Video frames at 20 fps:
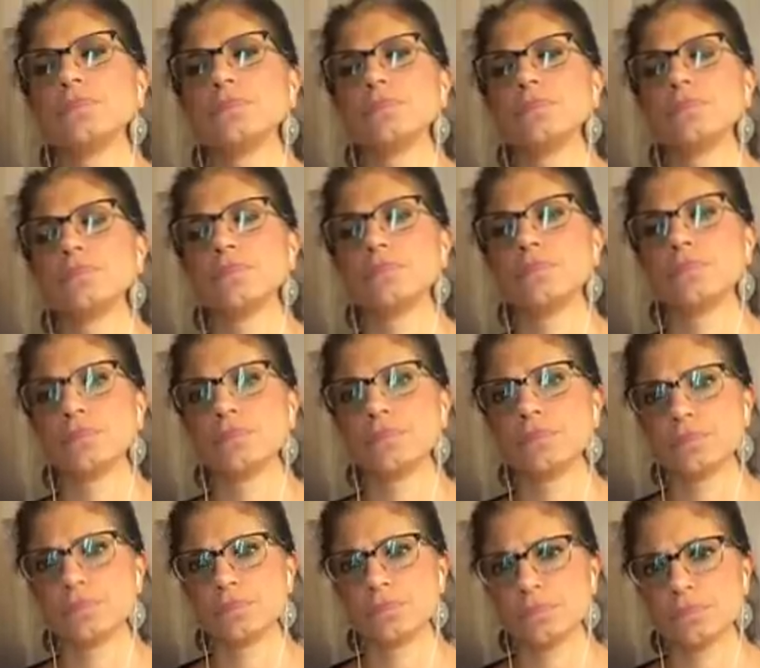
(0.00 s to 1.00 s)

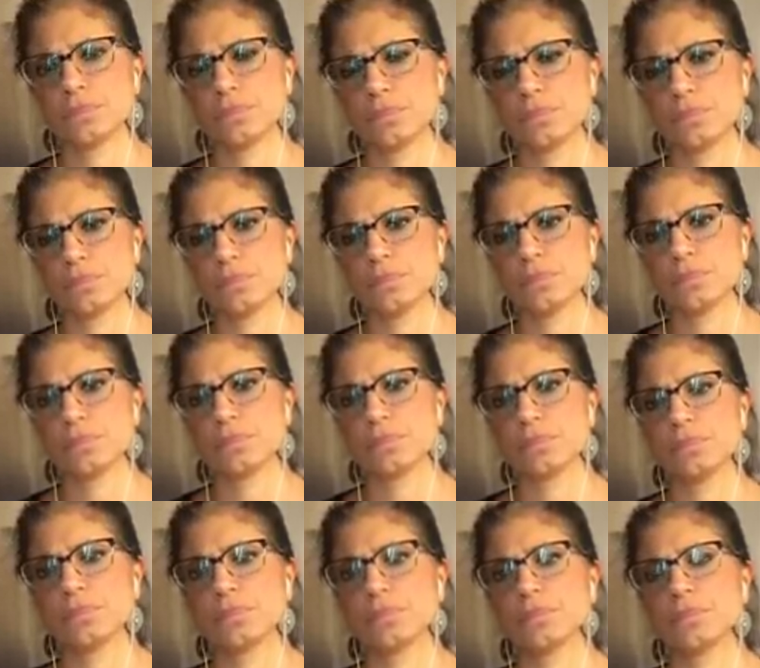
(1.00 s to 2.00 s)

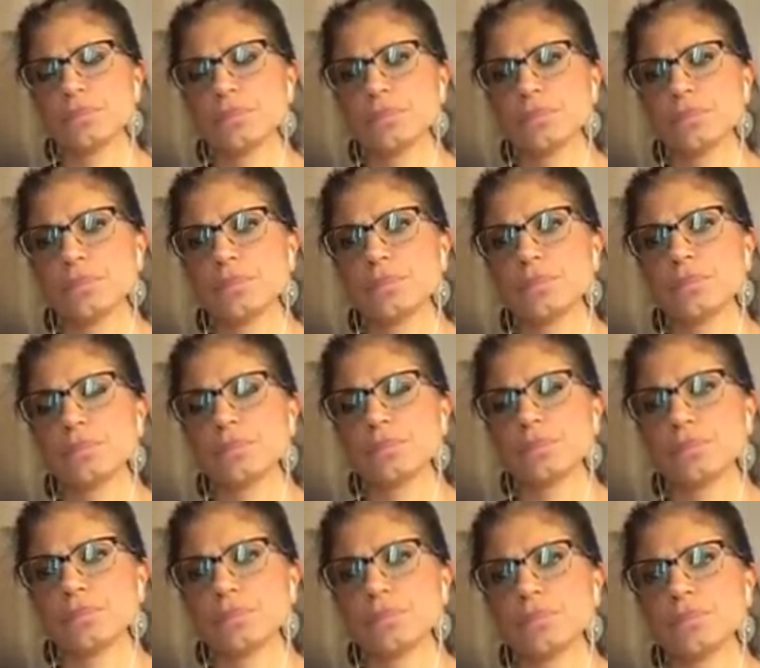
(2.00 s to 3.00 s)

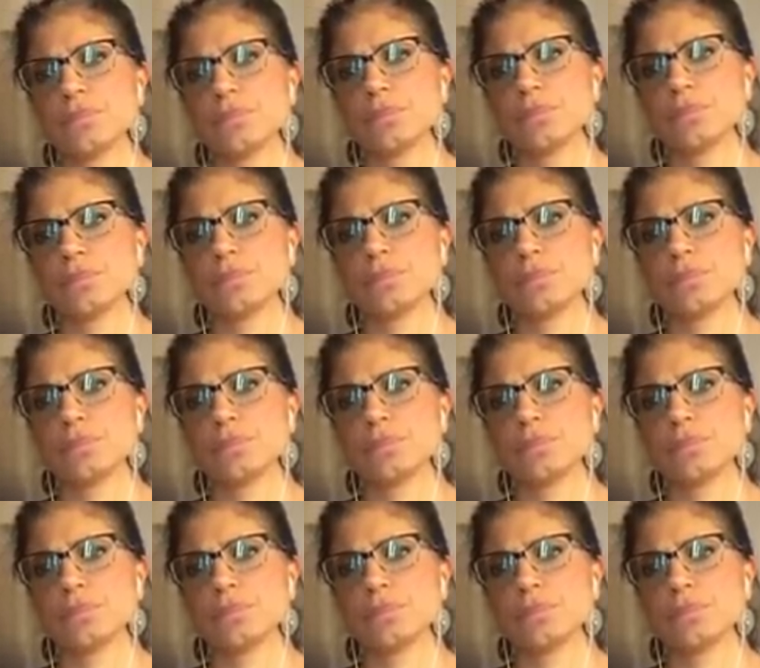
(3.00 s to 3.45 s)
(not speaking)